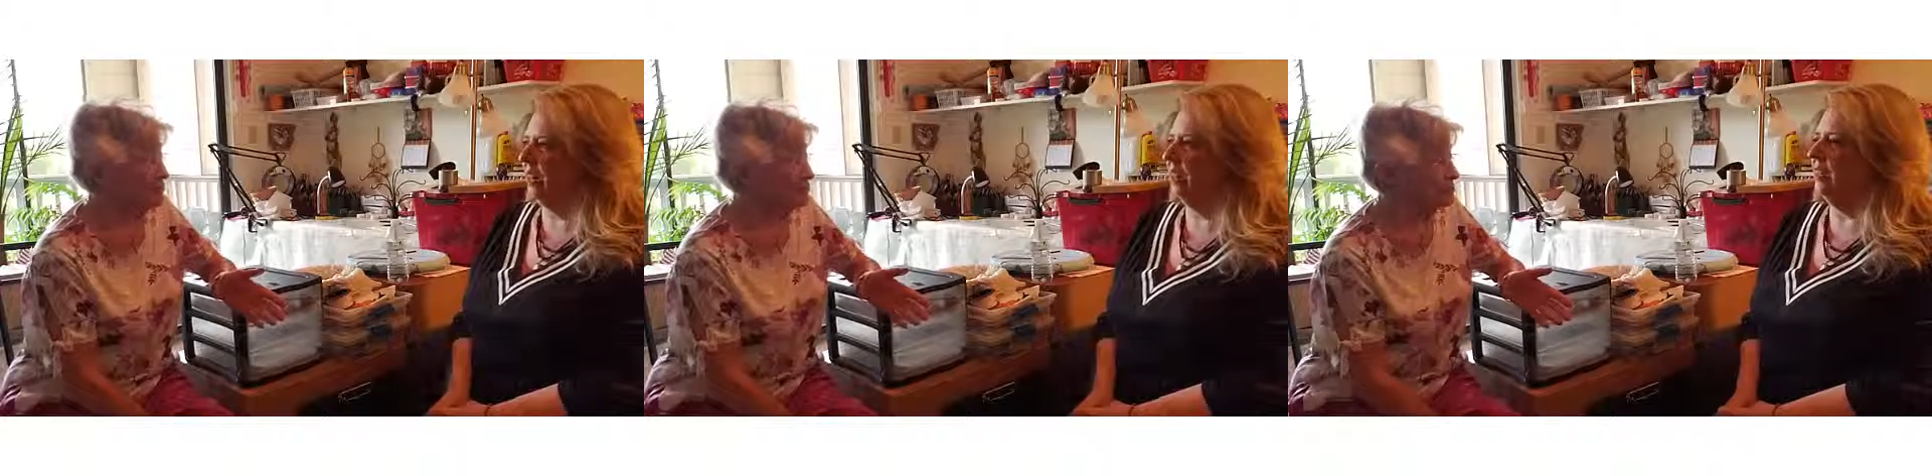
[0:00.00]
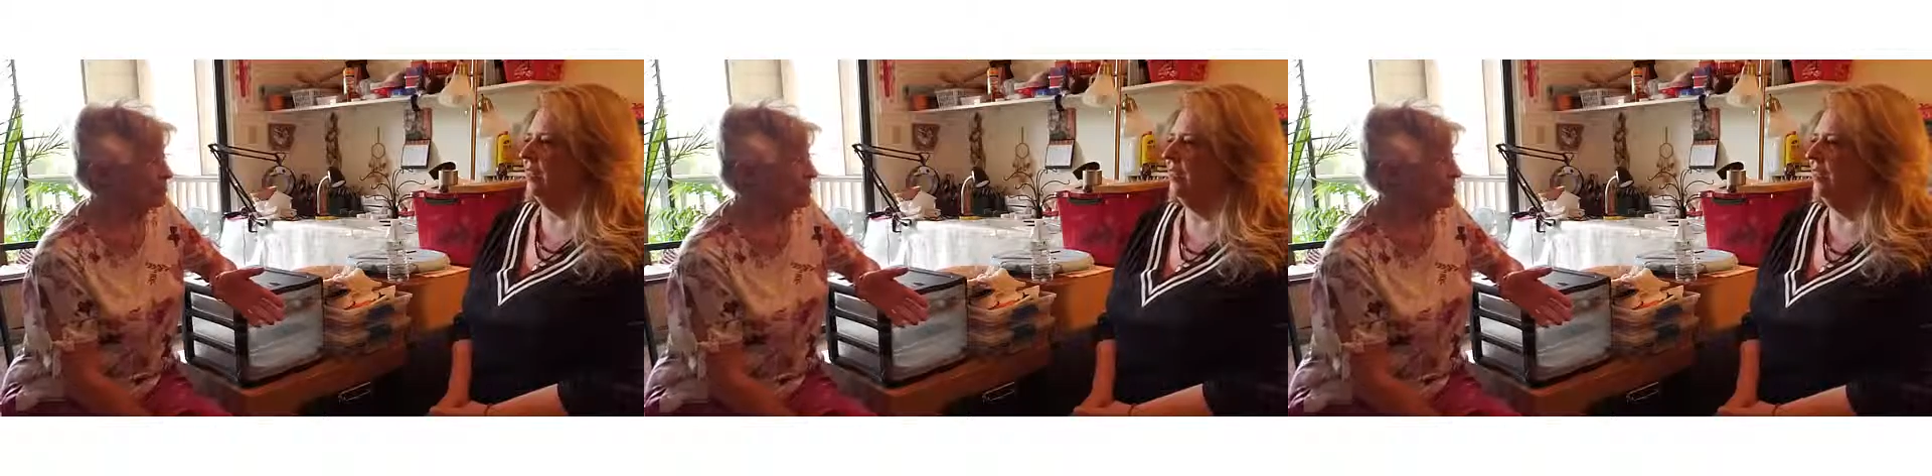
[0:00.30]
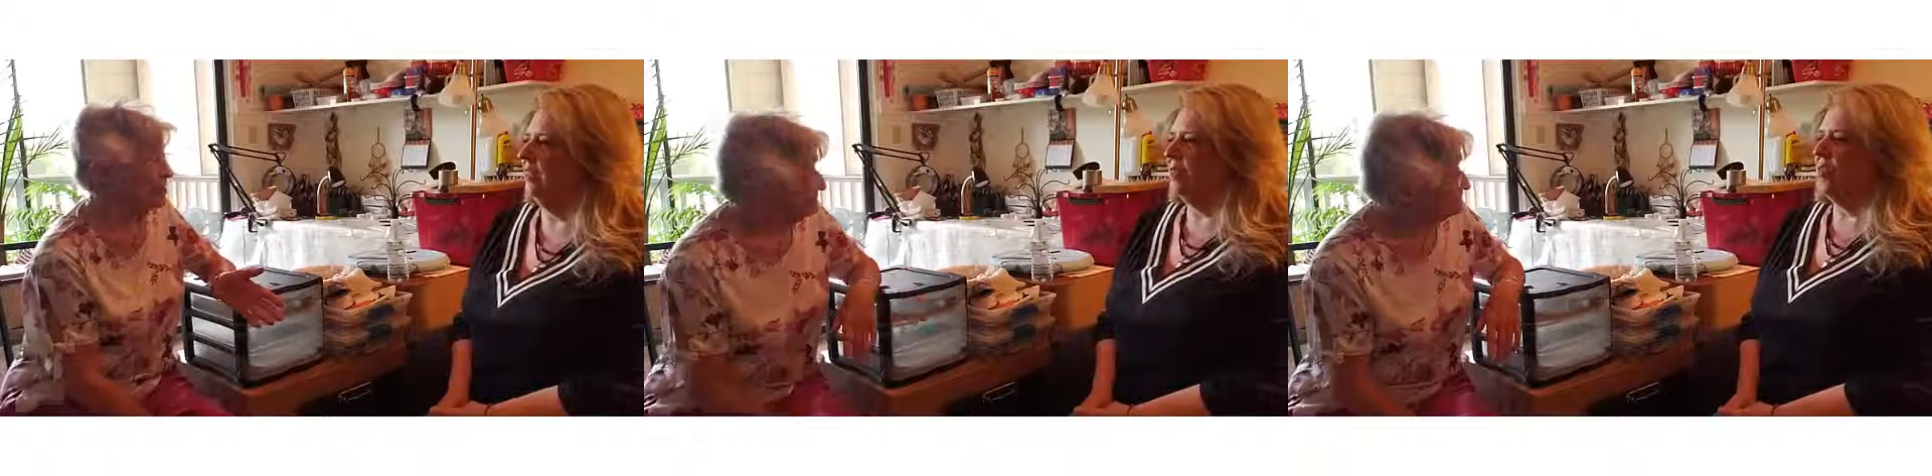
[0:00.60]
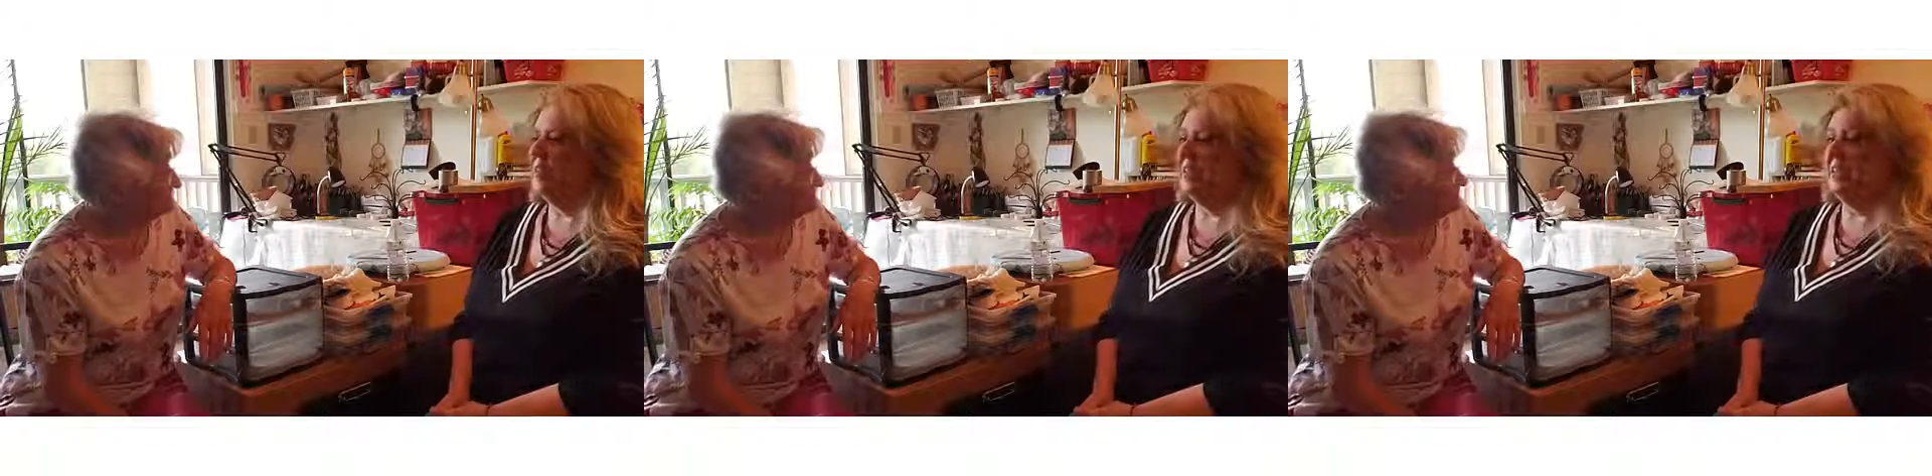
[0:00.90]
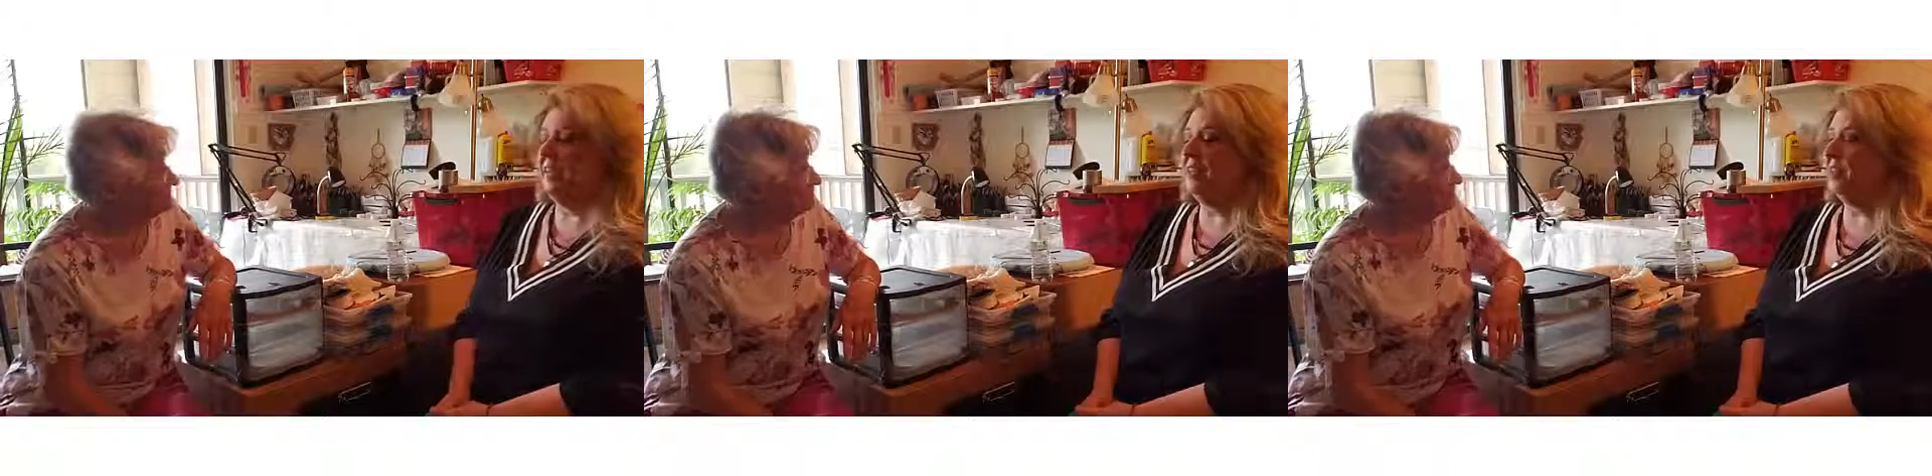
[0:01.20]
Right. Well, in
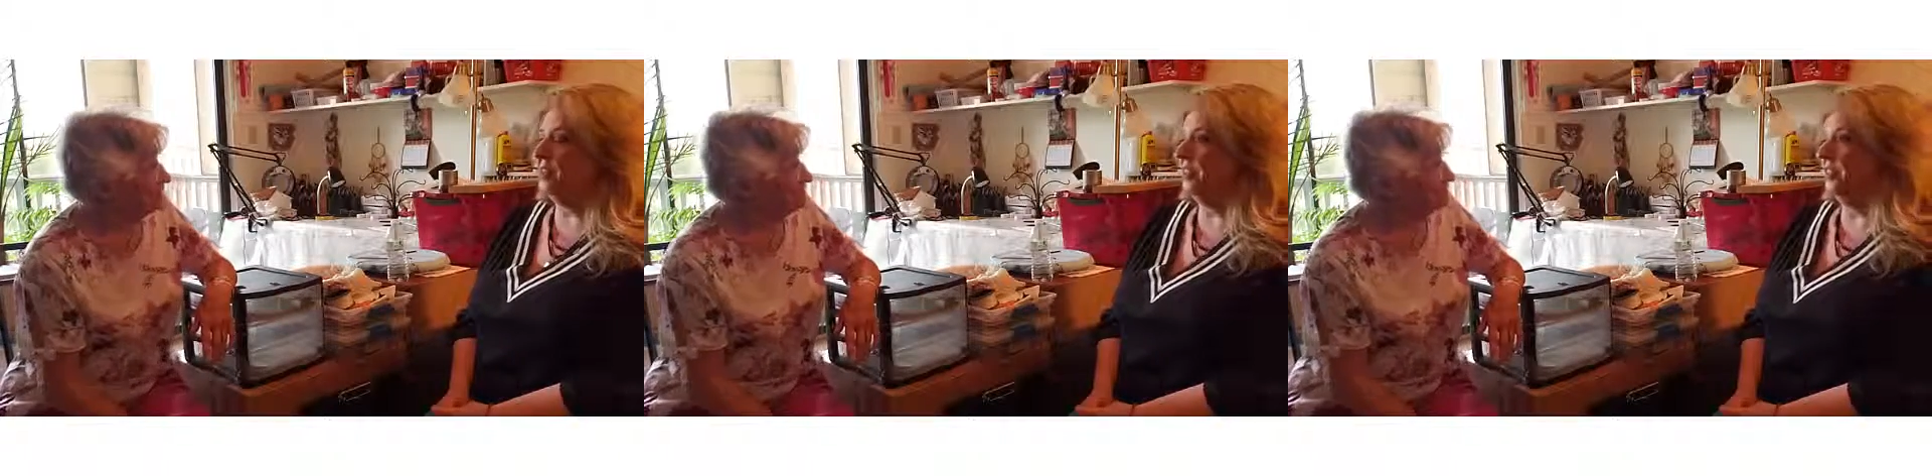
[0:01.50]
Texas,